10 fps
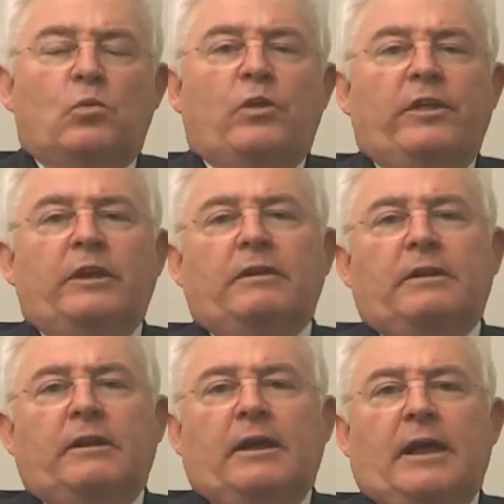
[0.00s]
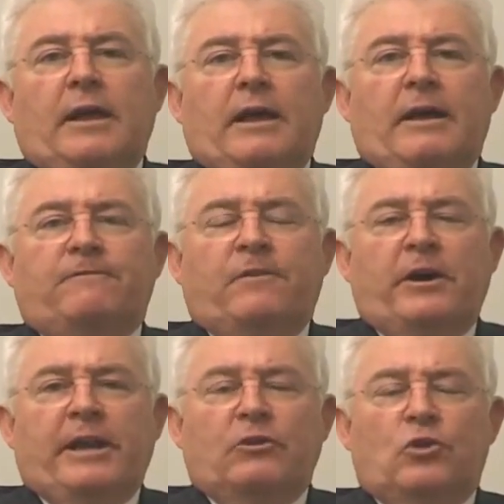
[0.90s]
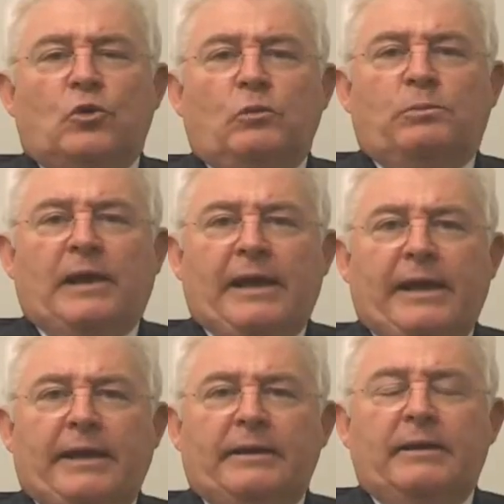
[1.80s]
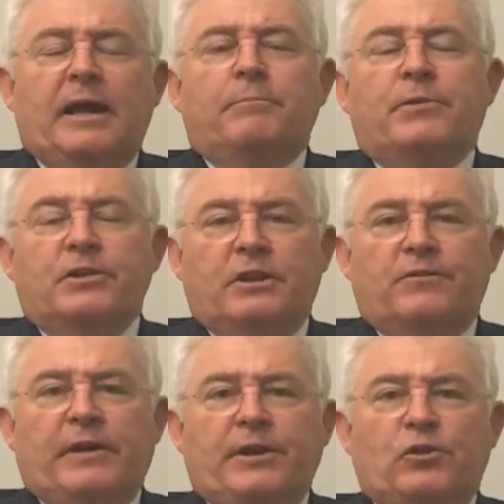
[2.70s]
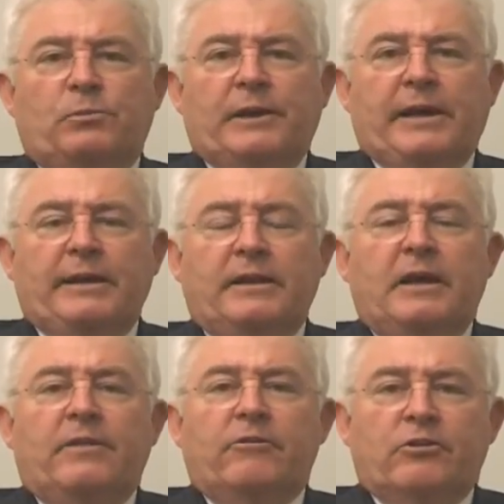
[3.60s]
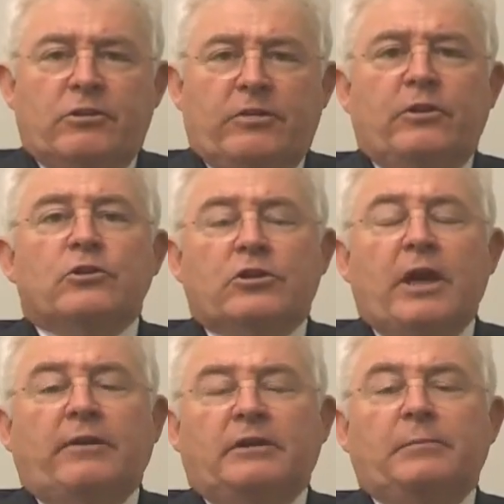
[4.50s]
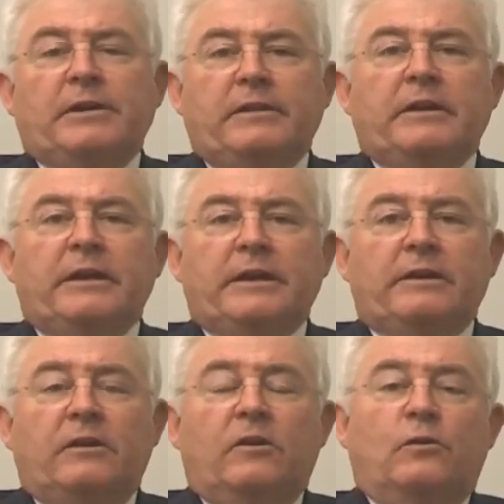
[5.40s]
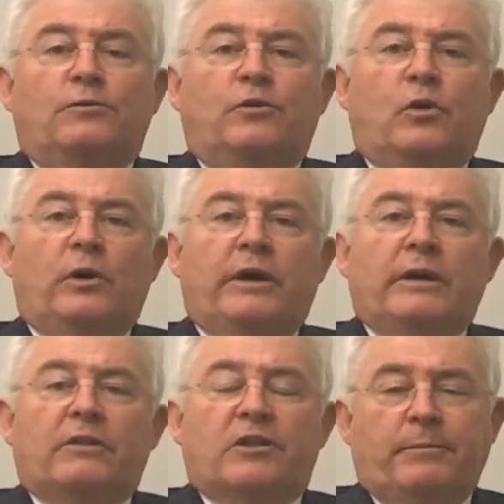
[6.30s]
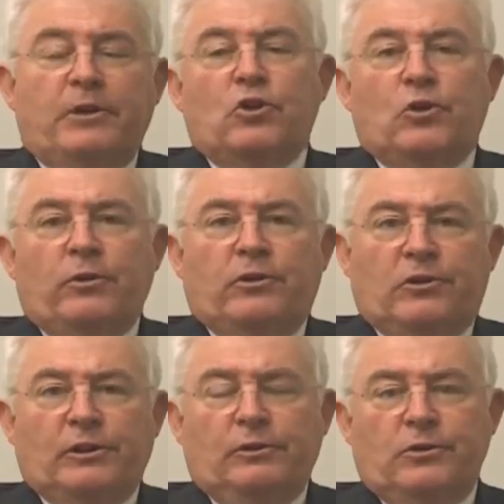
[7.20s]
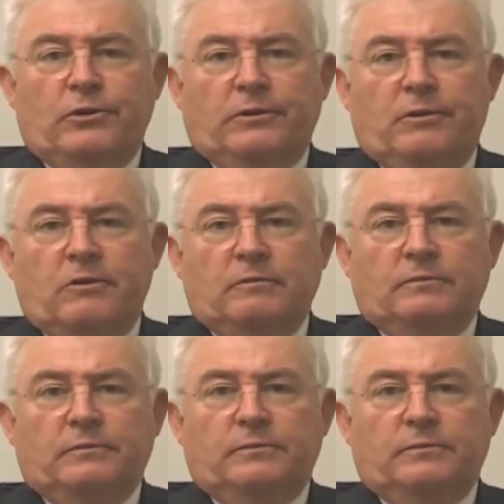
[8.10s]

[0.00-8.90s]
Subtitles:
within a financial plan, a business financial plan, there is going to be the need for some insurance solutions.